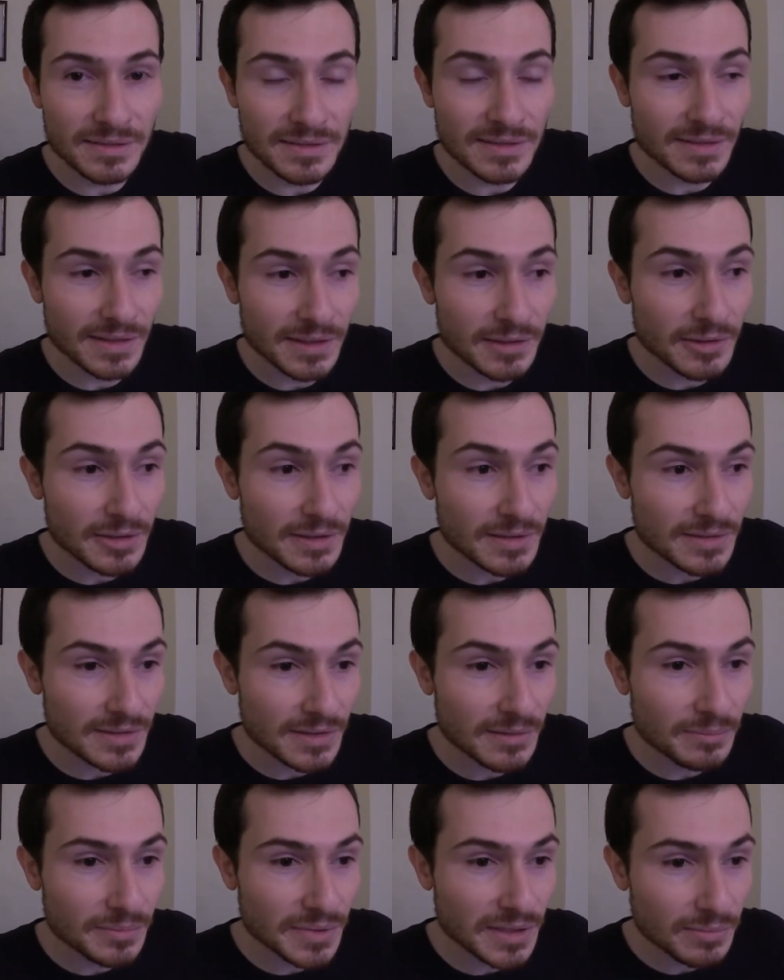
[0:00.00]
there are
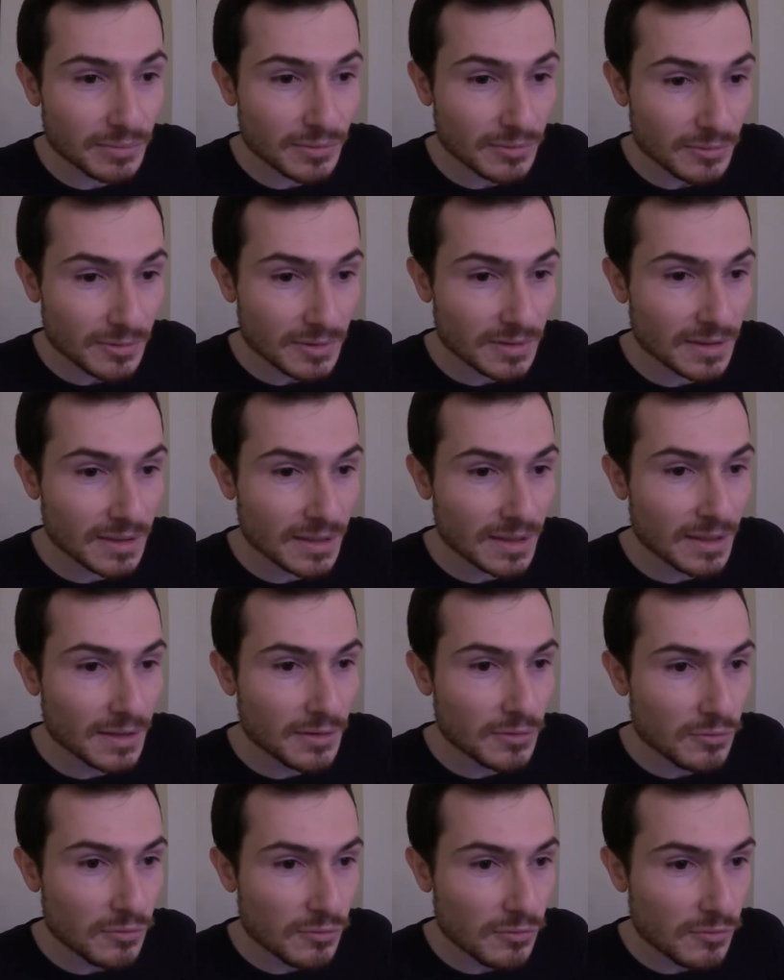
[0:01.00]
some people
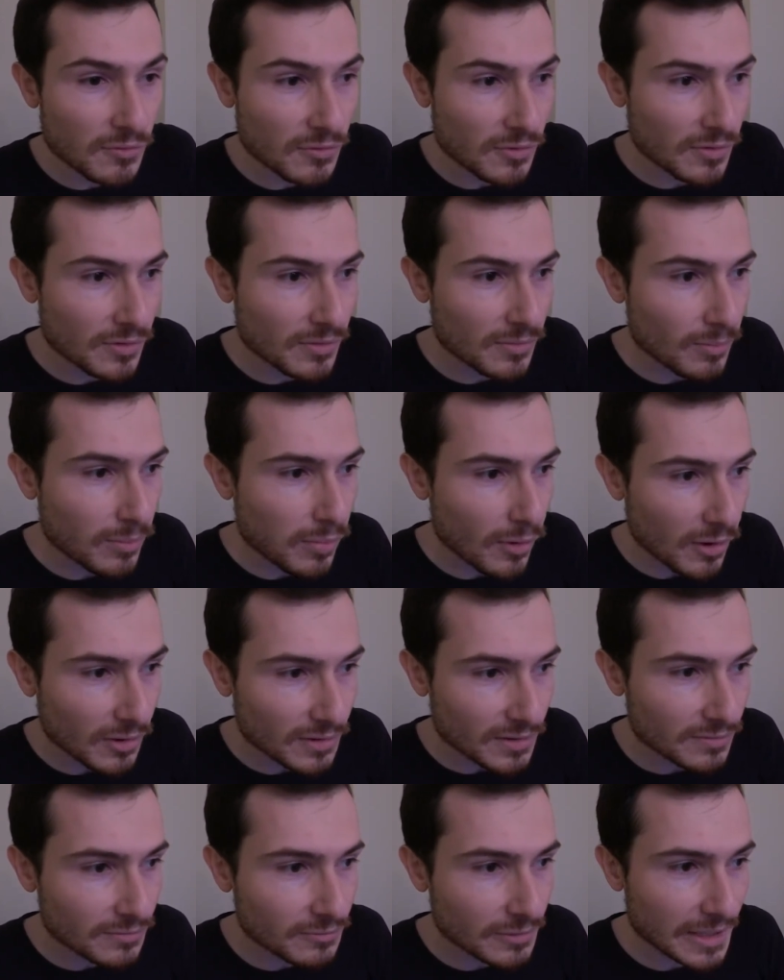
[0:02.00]
who
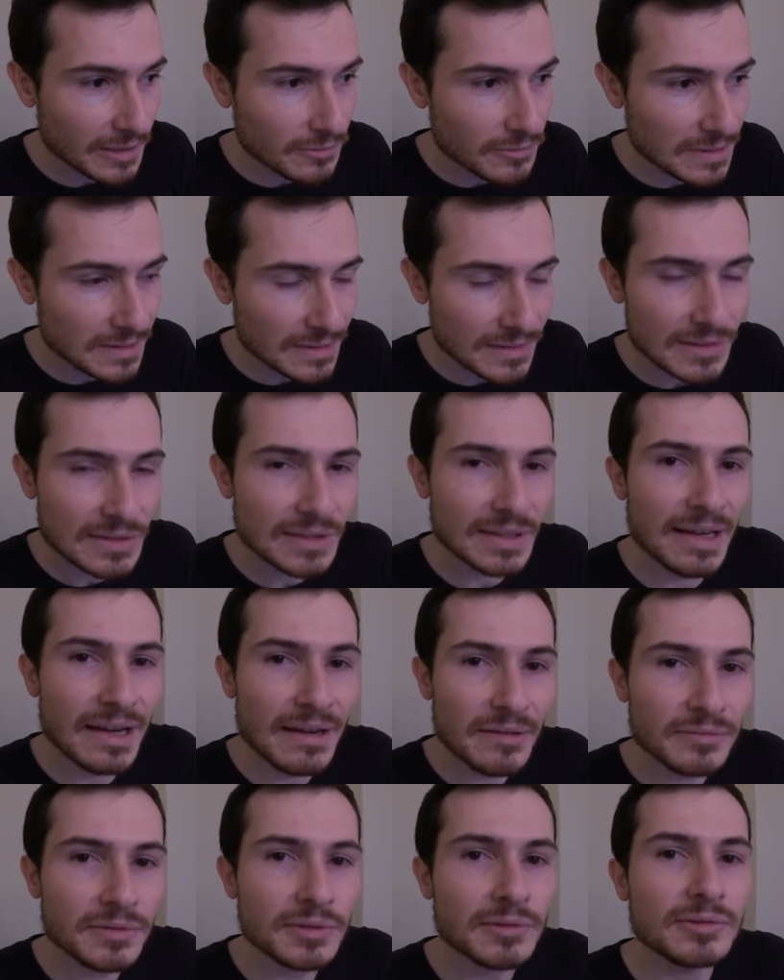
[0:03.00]
bought fragrances
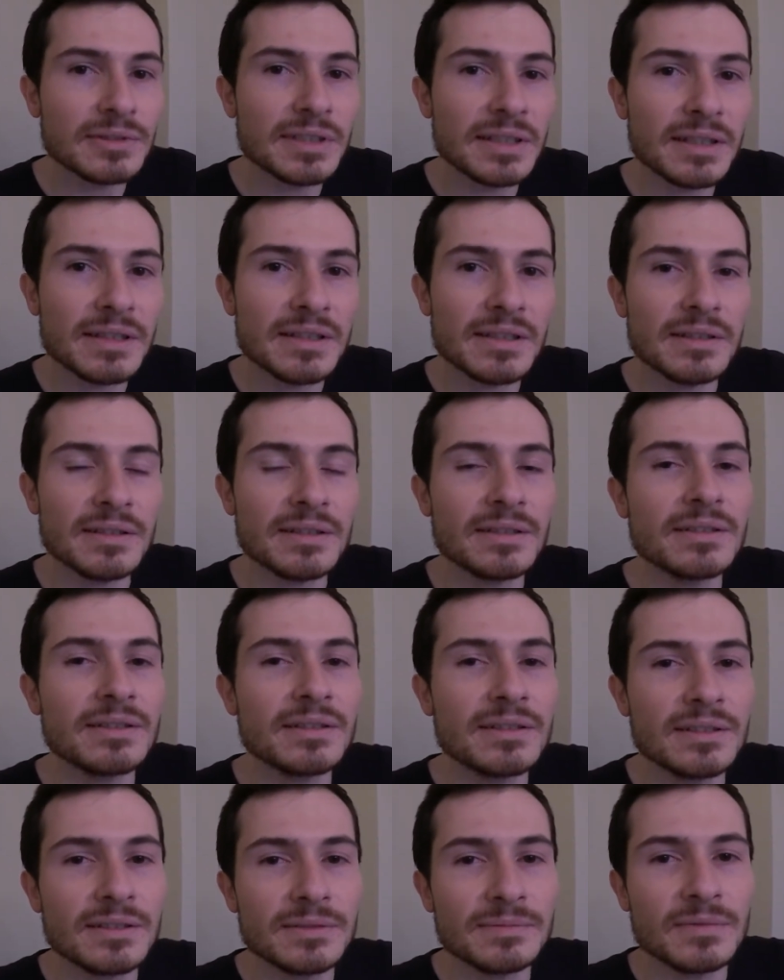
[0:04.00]
after they
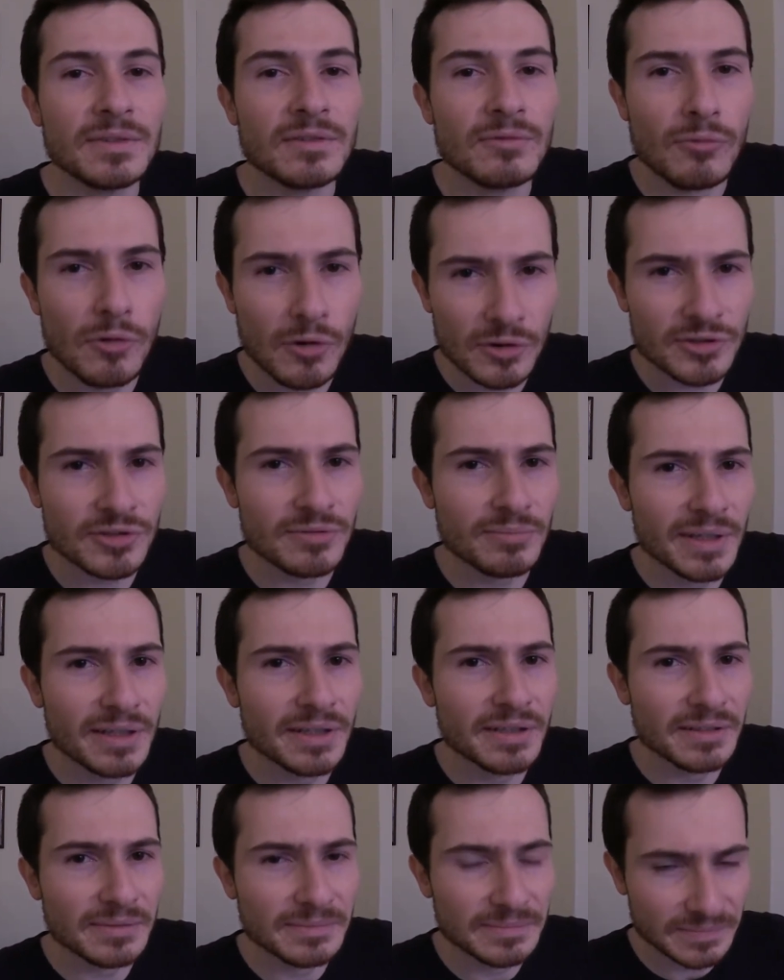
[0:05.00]
watched
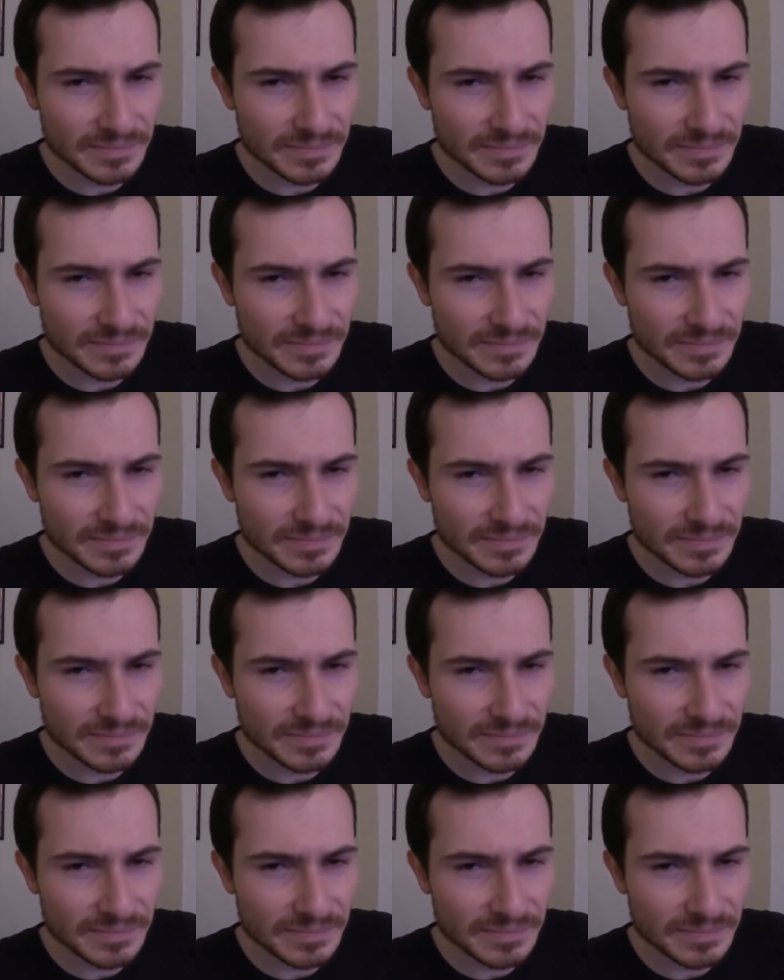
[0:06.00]
my